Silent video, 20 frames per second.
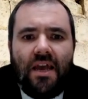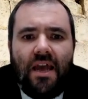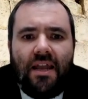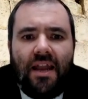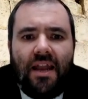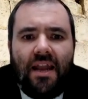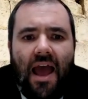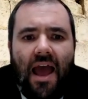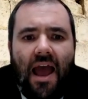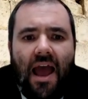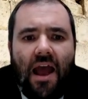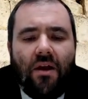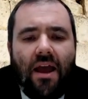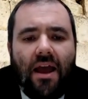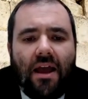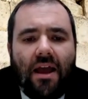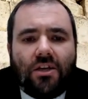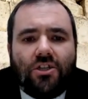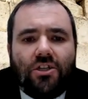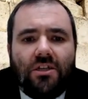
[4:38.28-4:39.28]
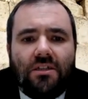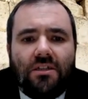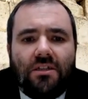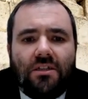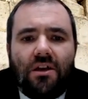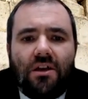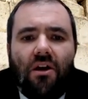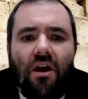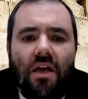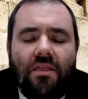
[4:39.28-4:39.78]
And our
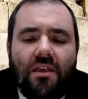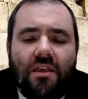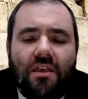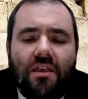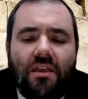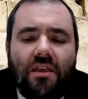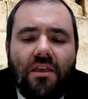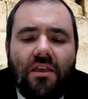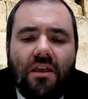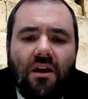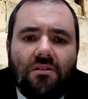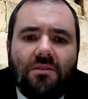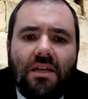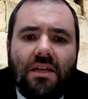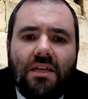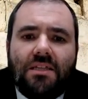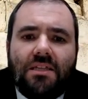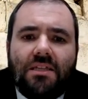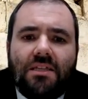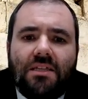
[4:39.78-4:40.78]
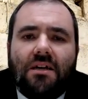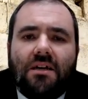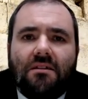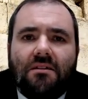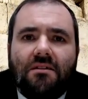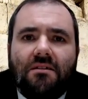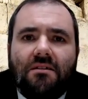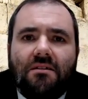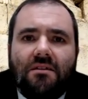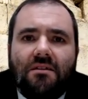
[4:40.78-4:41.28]
actions are the ultimate
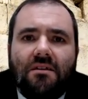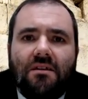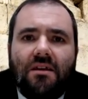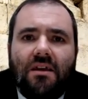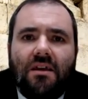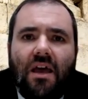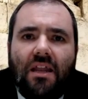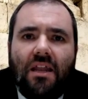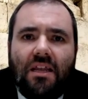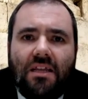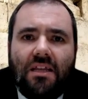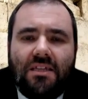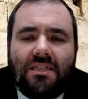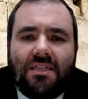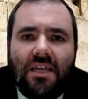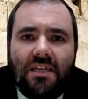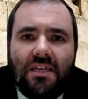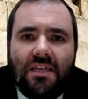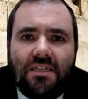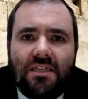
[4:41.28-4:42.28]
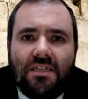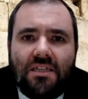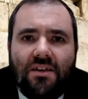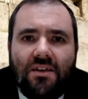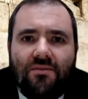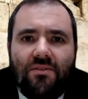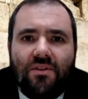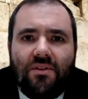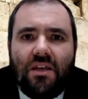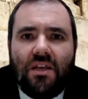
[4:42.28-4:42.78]
insult and
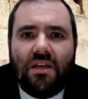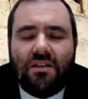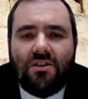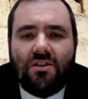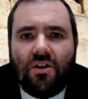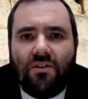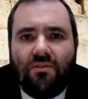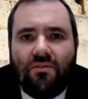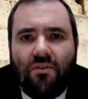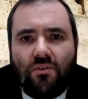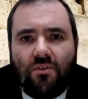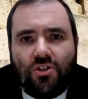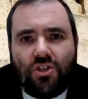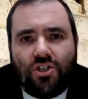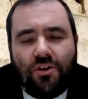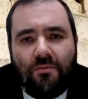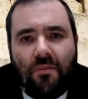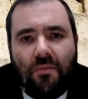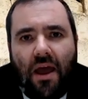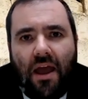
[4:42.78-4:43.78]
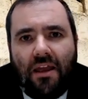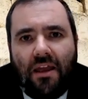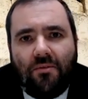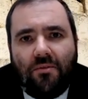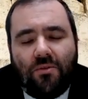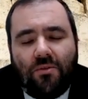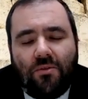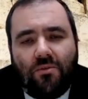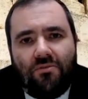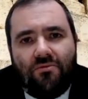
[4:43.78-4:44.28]
insensitivity to Kvod
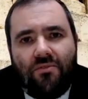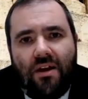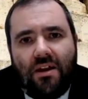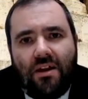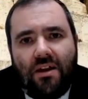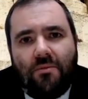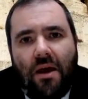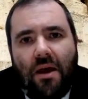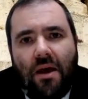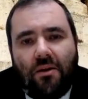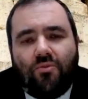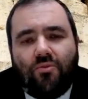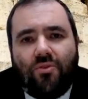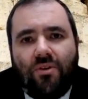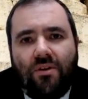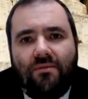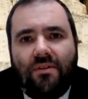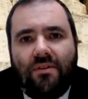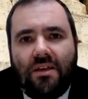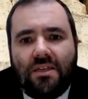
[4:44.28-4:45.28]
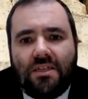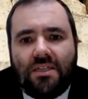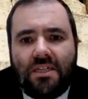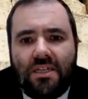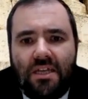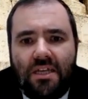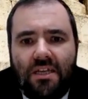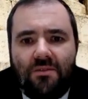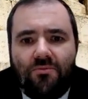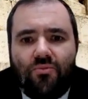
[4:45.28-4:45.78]
Shamayim that we read about
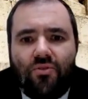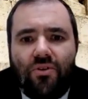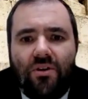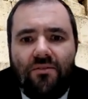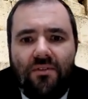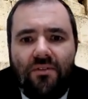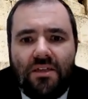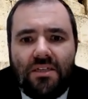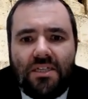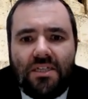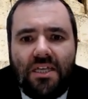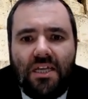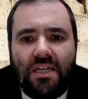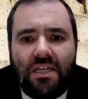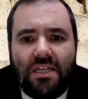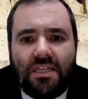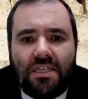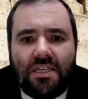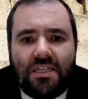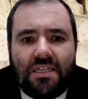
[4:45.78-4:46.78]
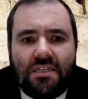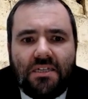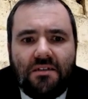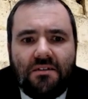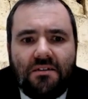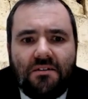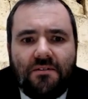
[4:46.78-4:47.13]
previously in previous Kinnahs.